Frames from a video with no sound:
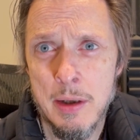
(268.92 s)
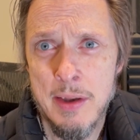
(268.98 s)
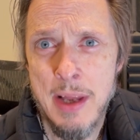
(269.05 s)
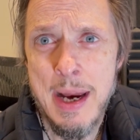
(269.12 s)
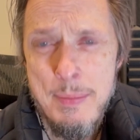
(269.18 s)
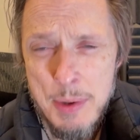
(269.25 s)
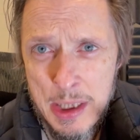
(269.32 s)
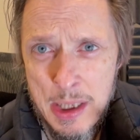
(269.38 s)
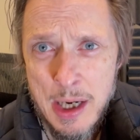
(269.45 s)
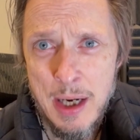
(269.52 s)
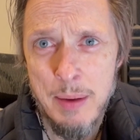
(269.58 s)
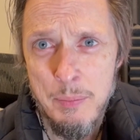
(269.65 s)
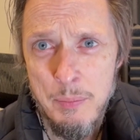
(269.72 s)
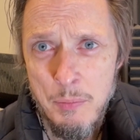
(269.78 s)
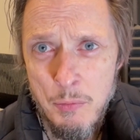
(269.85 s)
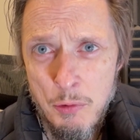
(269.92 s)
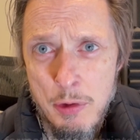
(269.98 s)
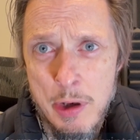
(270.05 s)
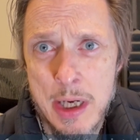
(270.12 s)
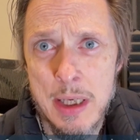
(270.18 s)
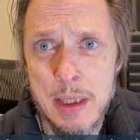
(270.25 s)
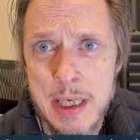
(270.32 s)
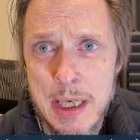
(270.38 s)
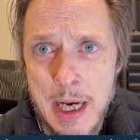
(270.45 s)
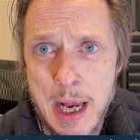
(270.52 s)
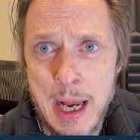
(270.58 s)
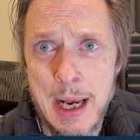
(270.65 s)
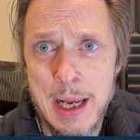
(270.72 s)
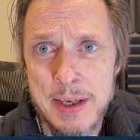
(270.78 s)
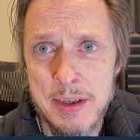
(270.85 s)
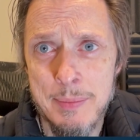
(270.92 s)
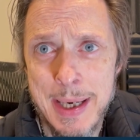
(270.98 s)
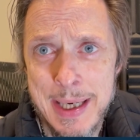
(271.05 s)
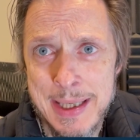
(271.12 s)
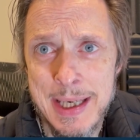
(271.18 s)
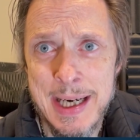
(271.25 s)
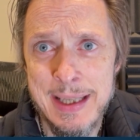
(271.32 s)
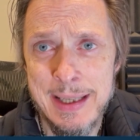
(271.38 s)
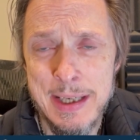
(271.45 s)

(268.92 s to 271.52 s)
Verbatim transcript: they become really hard to maintain.